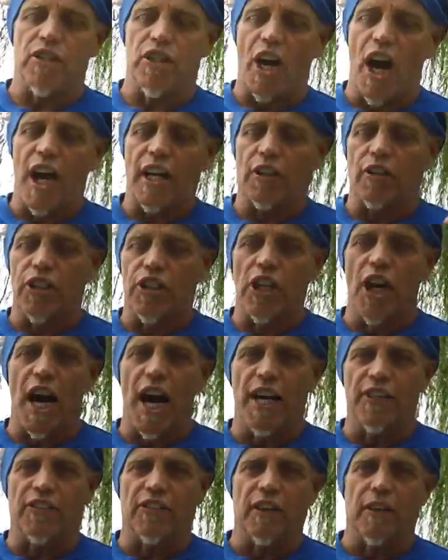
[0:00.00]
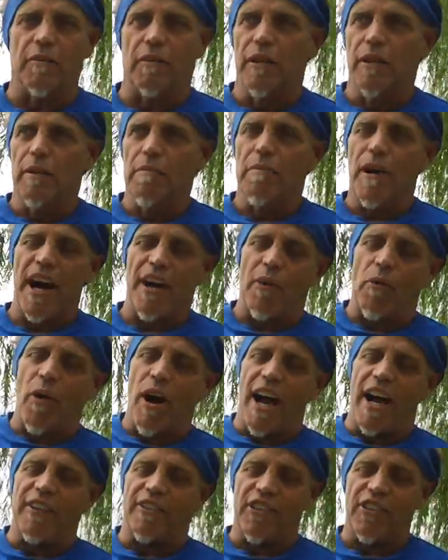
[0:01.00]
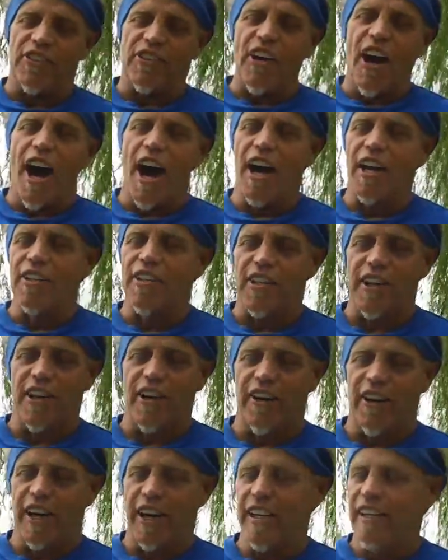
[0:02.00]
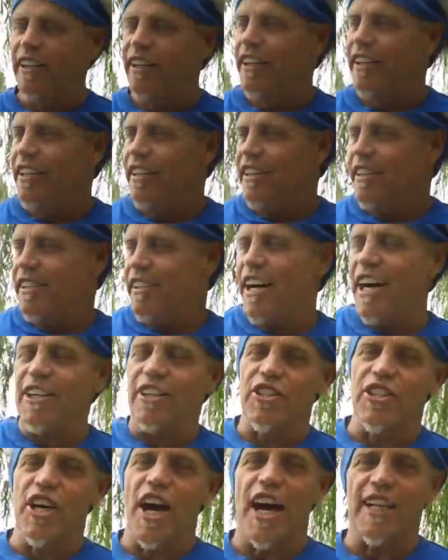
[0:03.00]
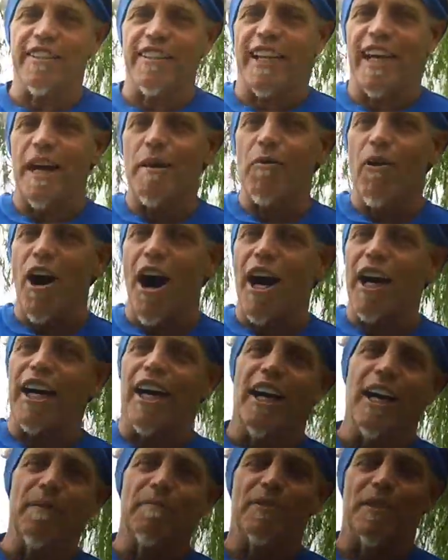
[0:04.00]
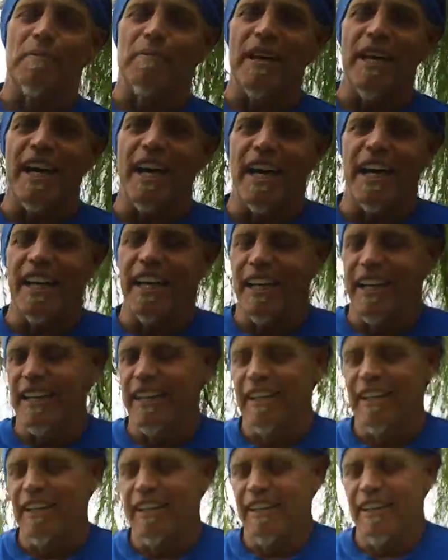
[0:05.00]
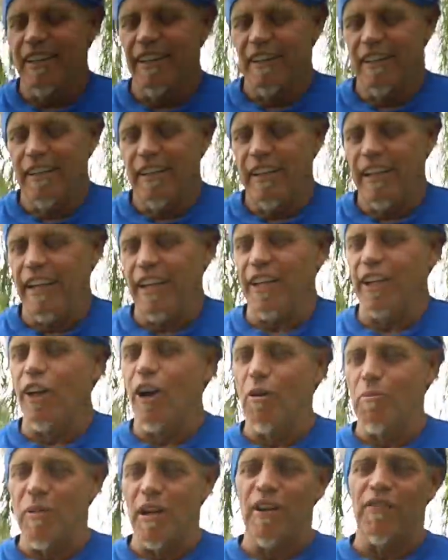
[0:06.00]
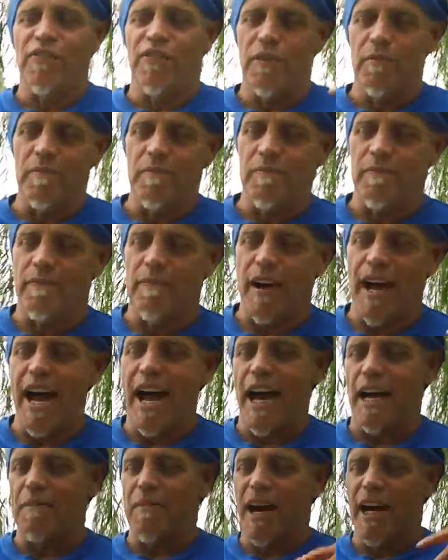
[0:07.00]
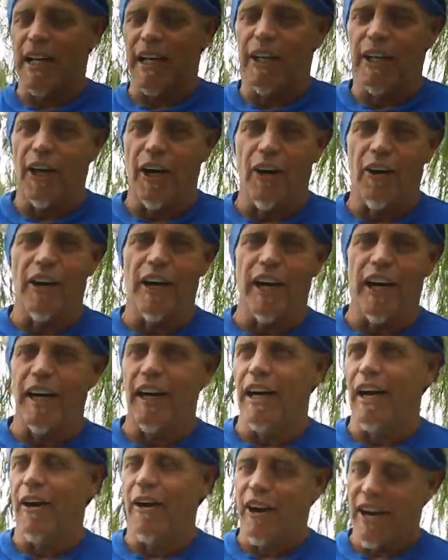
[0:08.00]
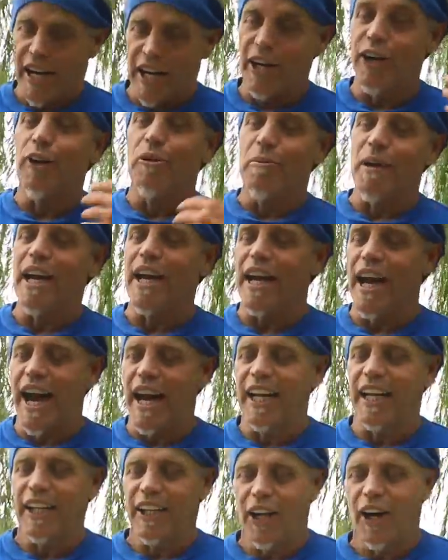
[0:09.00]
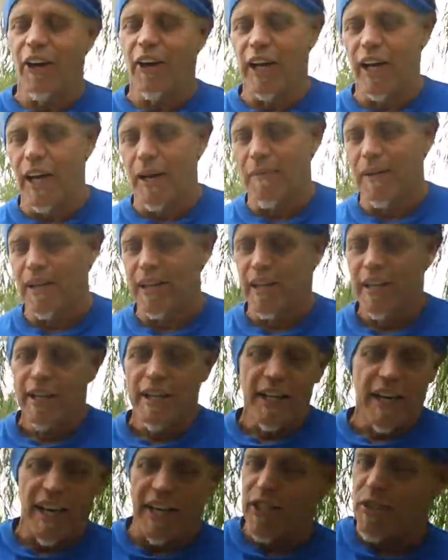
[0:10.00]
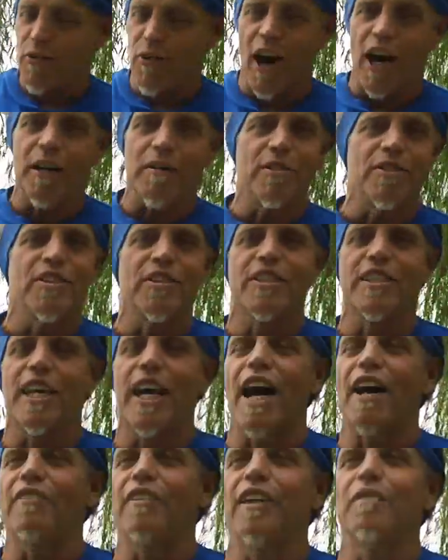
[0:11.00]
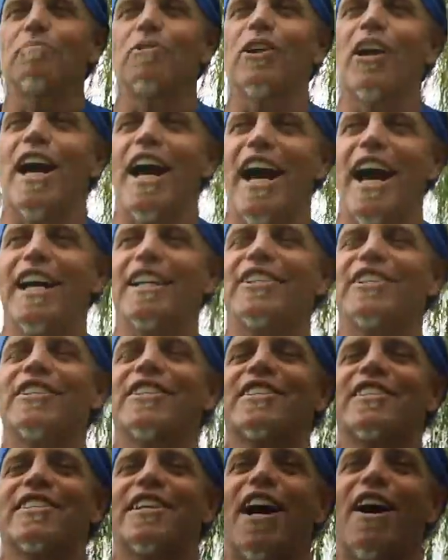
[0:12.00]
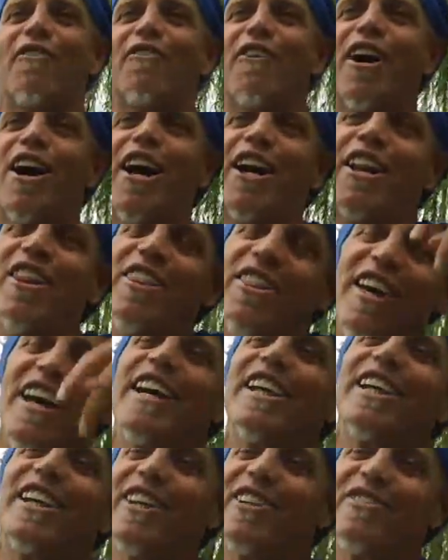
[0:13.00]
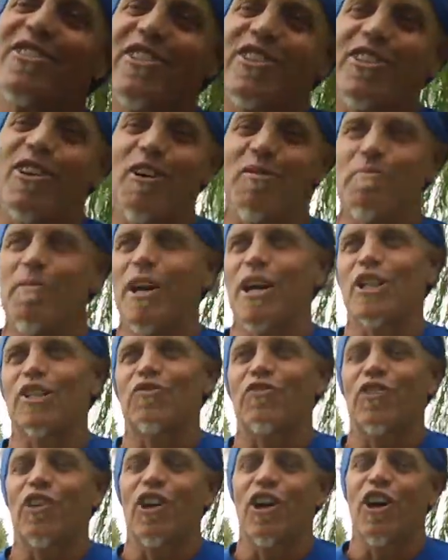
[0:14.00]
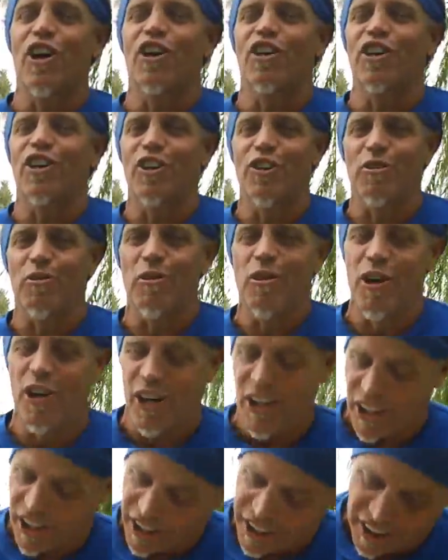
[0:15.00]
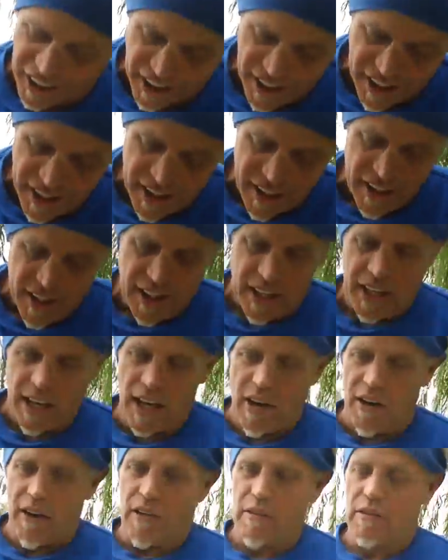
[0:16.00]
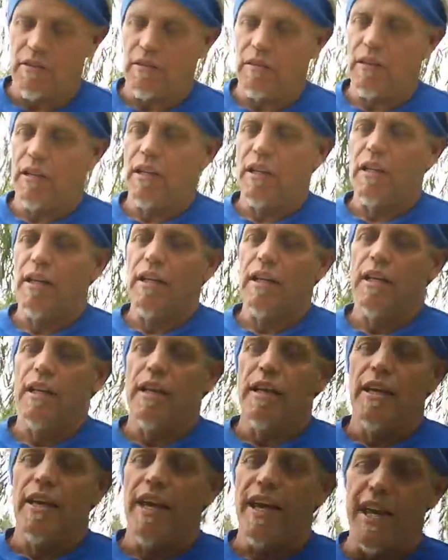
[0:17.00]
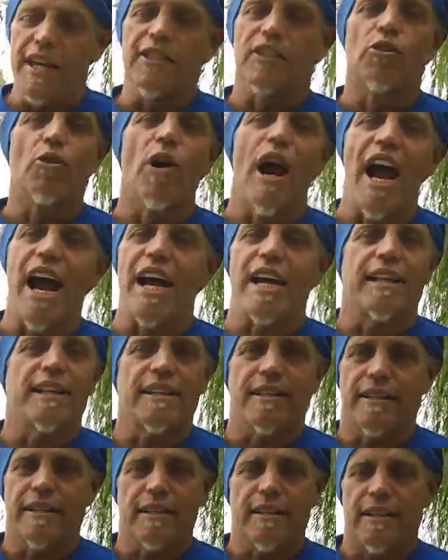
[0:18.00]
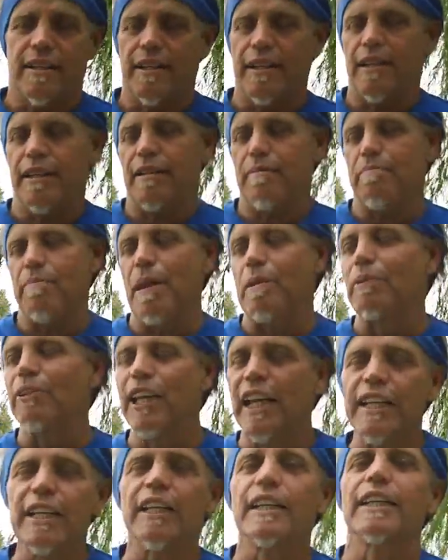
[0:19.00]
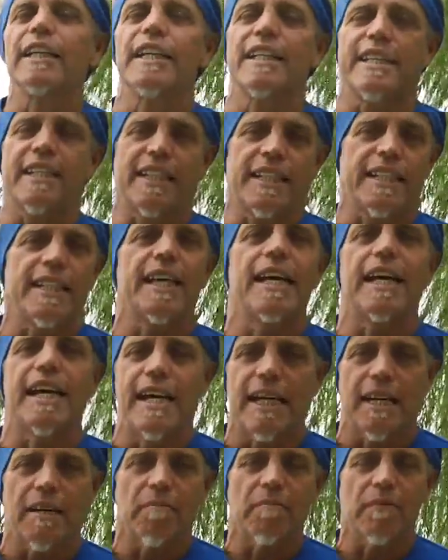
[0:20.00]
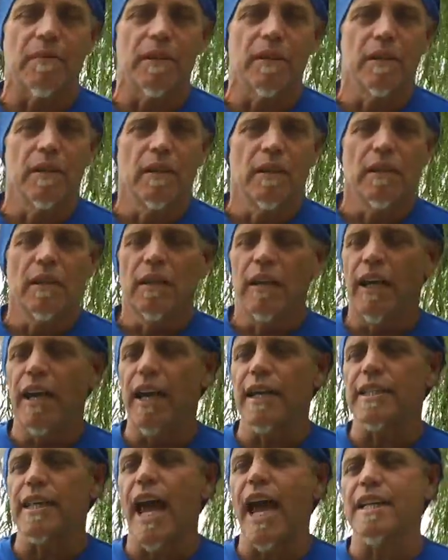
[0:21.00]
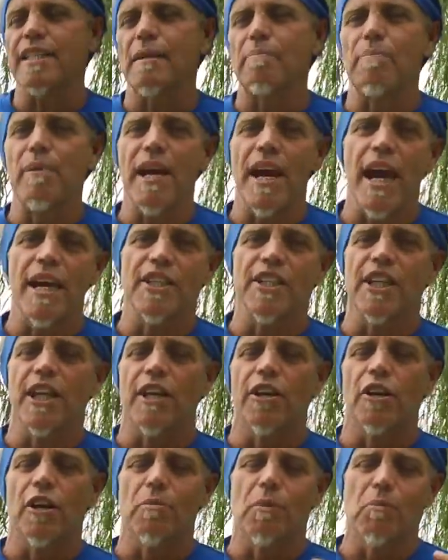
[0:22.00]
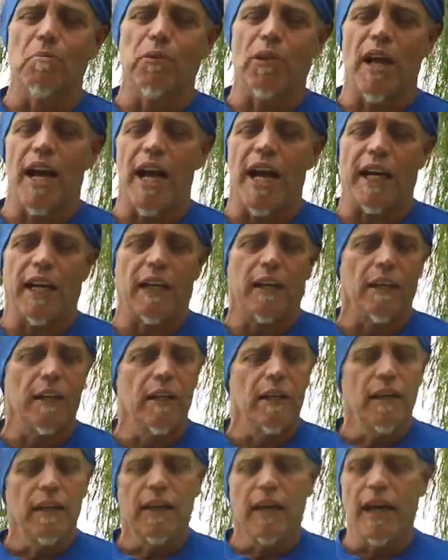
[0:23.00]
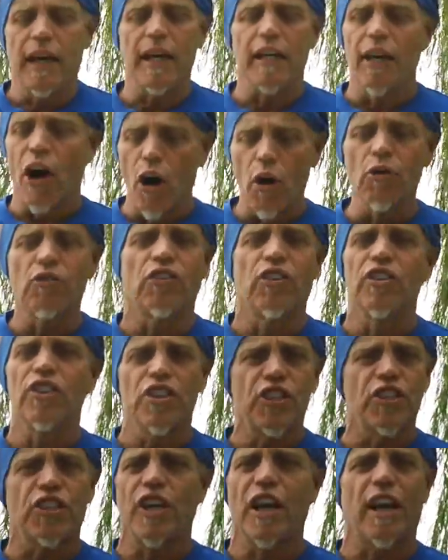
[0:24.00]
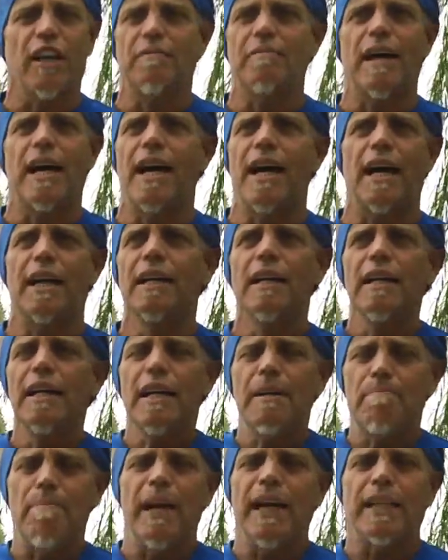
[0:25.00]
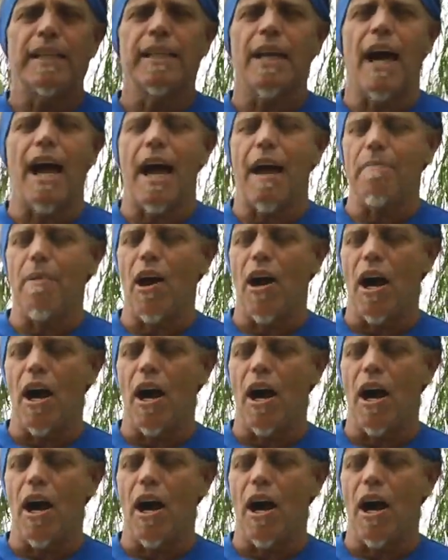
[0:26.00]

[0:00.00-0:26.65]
Dr. Johnson. By the way, at the Songs hearing, Dr. Johnson came walking up to me. He didn't know me from Adam. I didn't know him, or he knew me. I didn't know him. And he just walked and he says, Kevin Blanch, he says, I want to thank you so much for all your work. You know, he's great. People need to listen to him. He has a PhD in urban planning. He knows his shit, man, big time.